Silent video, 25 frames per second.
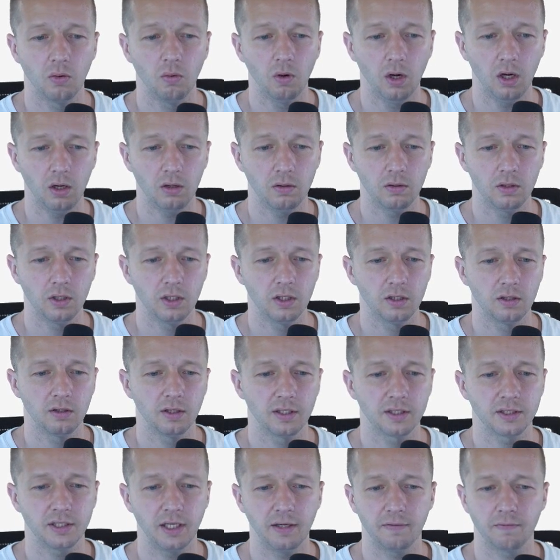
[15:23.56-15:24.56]
Well,
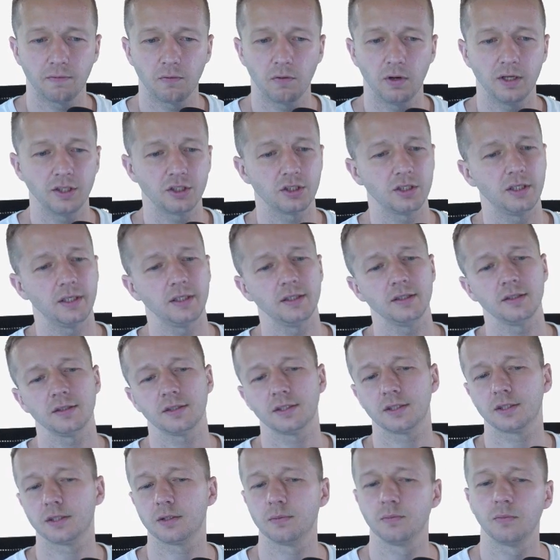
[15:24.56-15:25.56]
let's say for
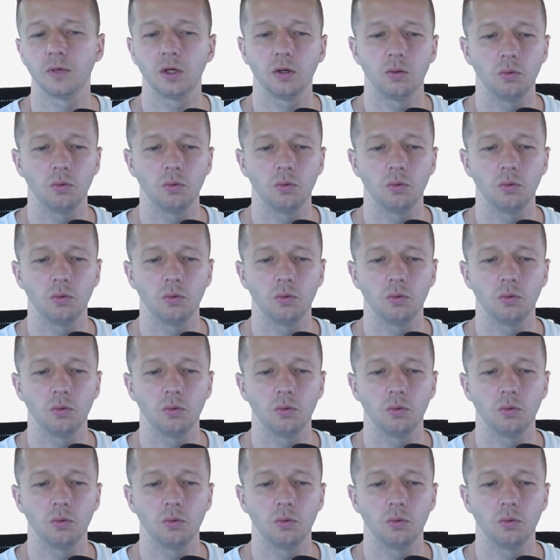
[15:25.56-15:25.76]
instance,